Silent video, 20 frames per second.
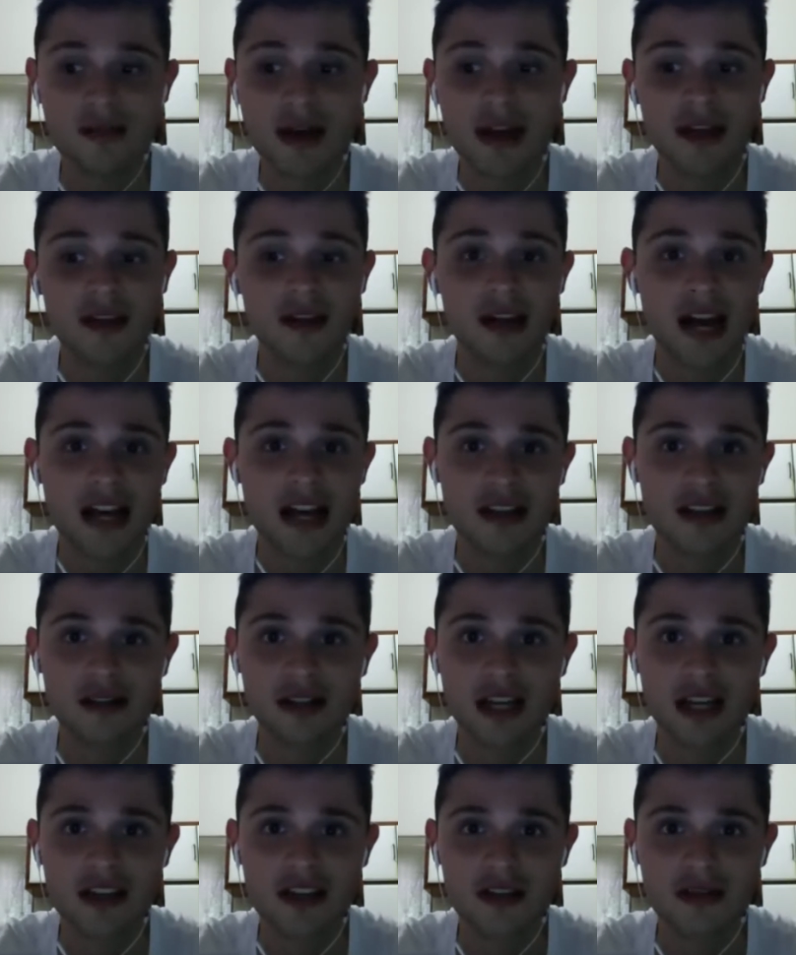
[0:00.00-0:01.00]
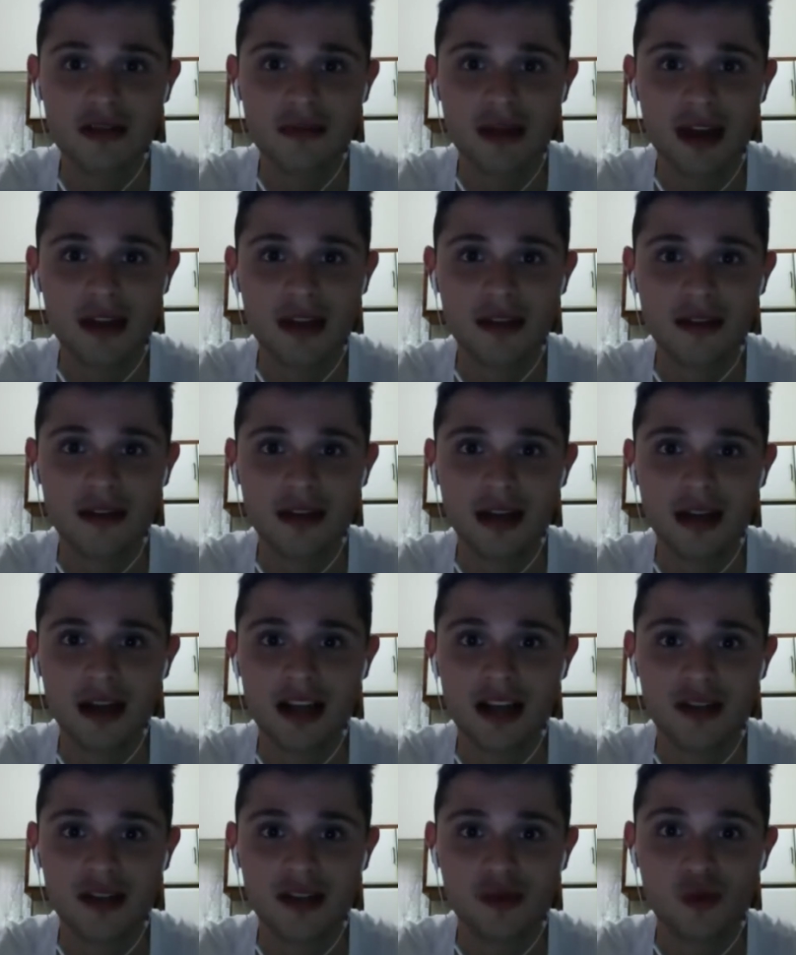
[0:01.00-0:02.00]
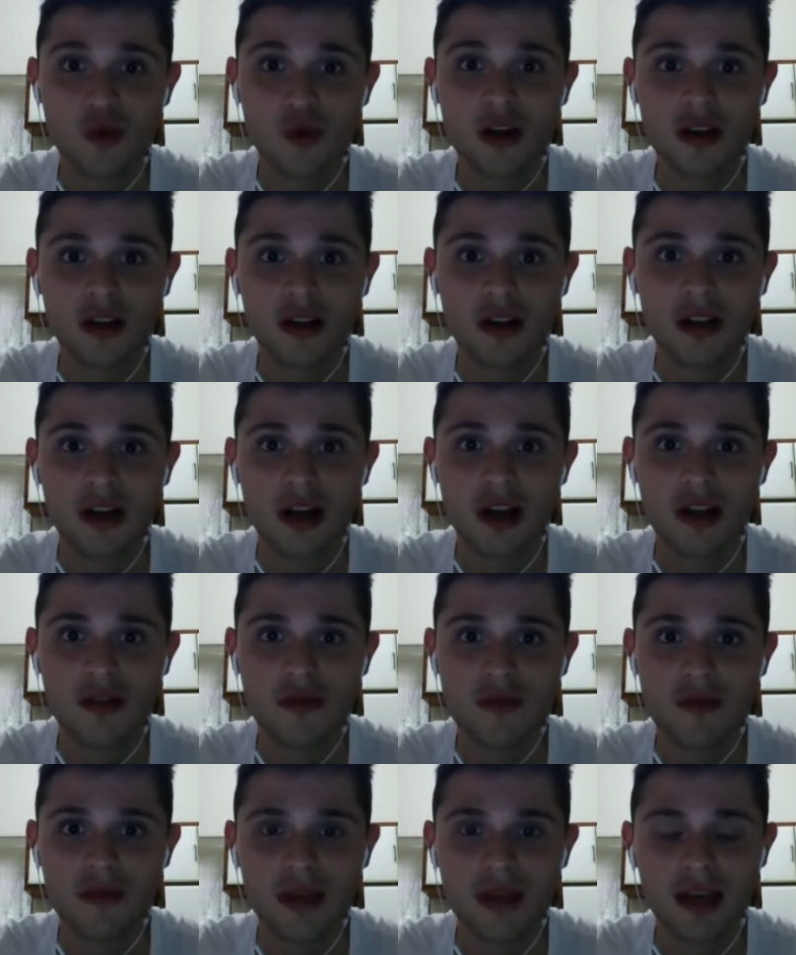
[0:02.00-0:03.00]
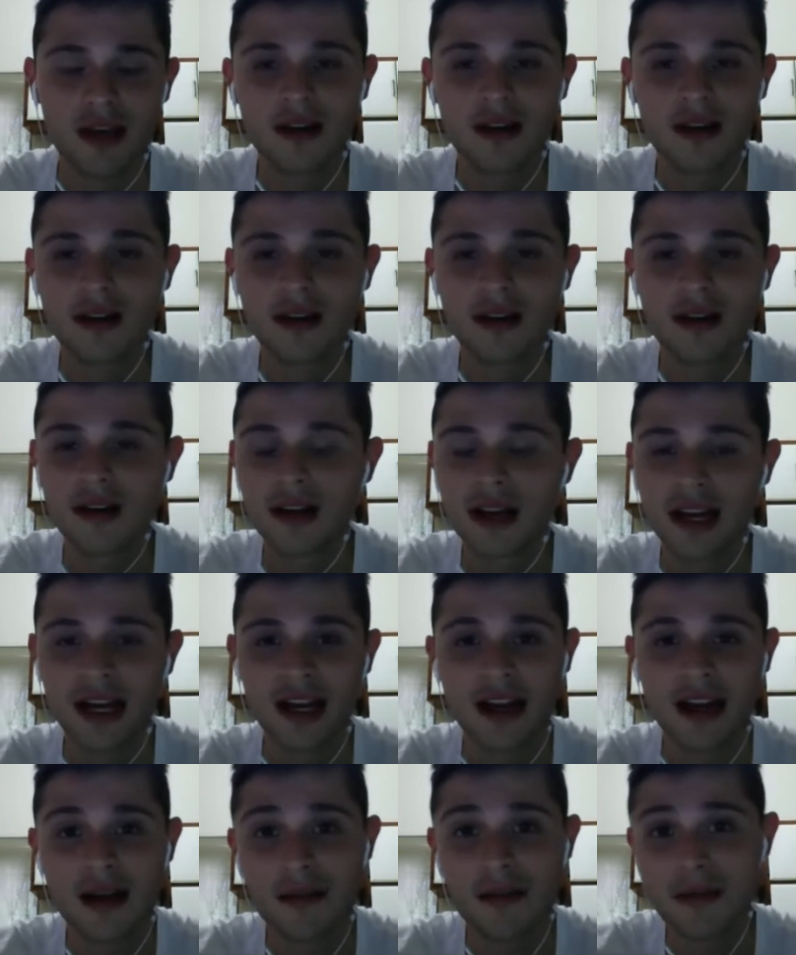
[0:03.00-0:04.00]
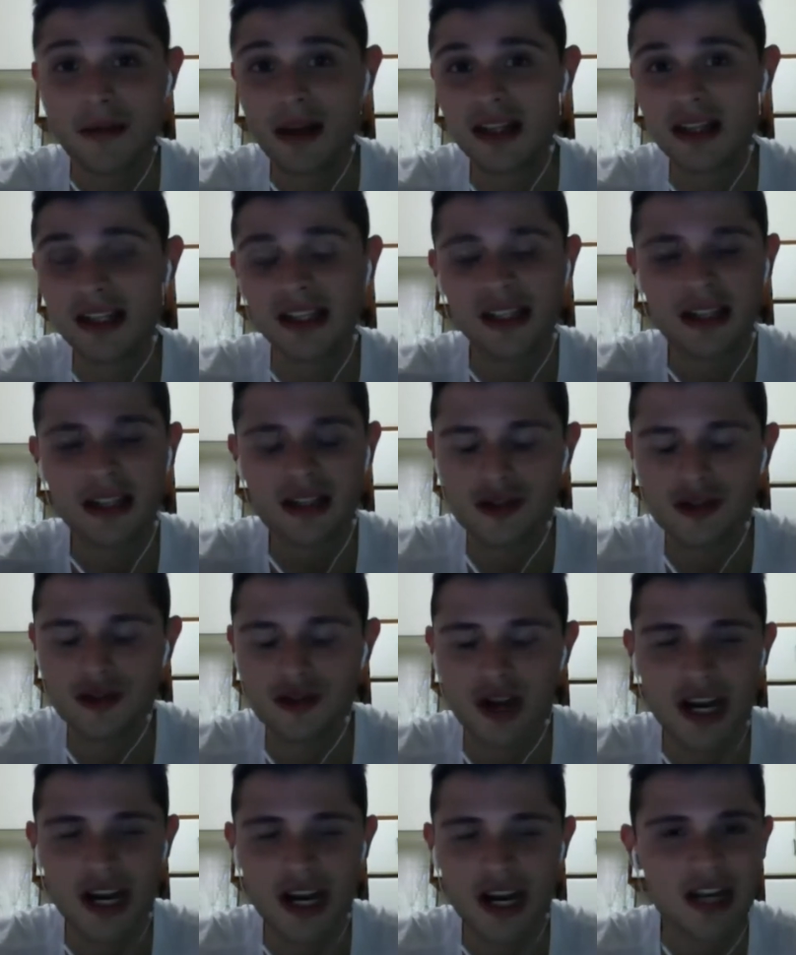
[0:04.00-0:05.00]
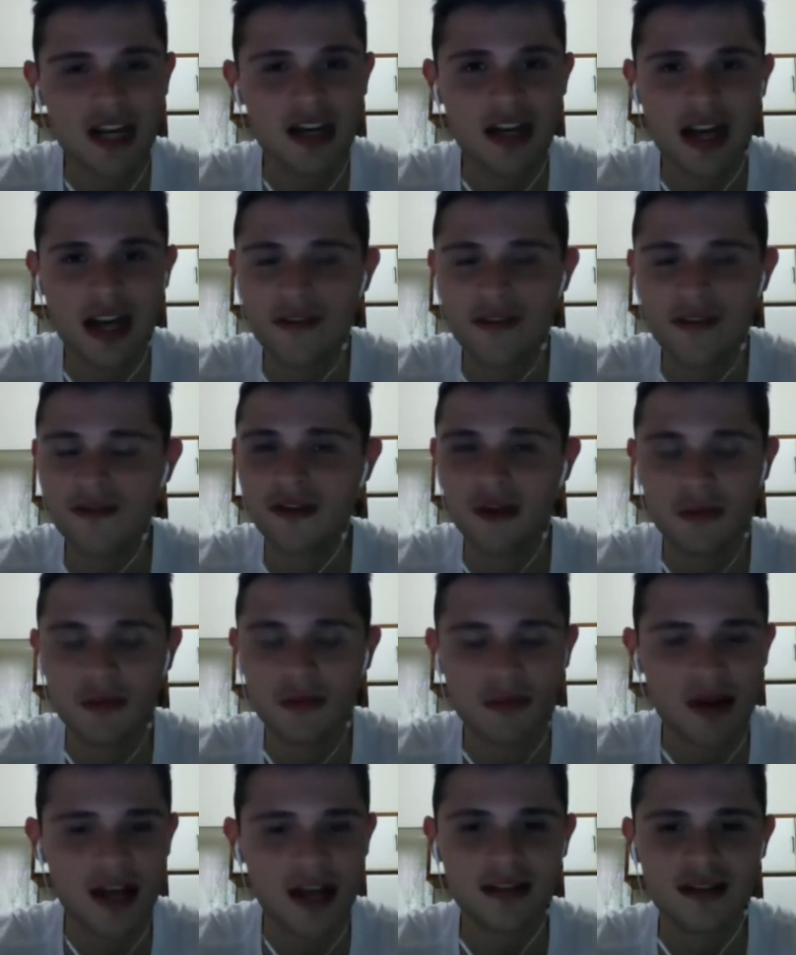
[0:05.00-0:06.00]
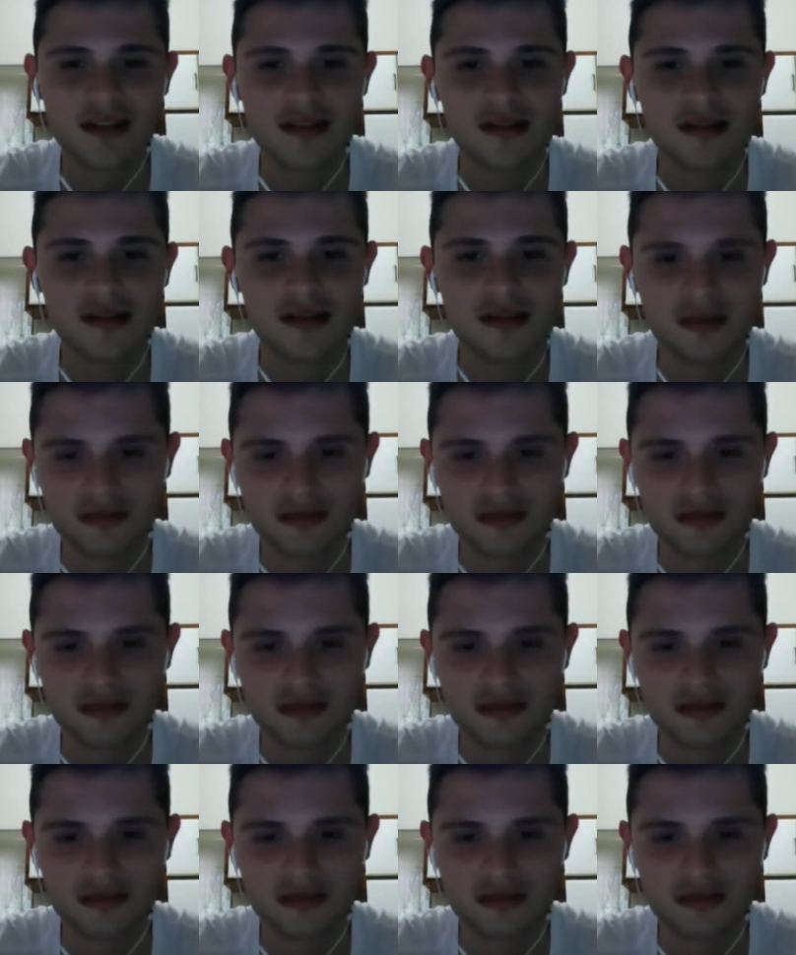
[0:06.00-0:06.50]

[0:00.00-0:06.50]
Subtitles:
method, isolation method that has worked a lot for me, and basically training, effort, practice.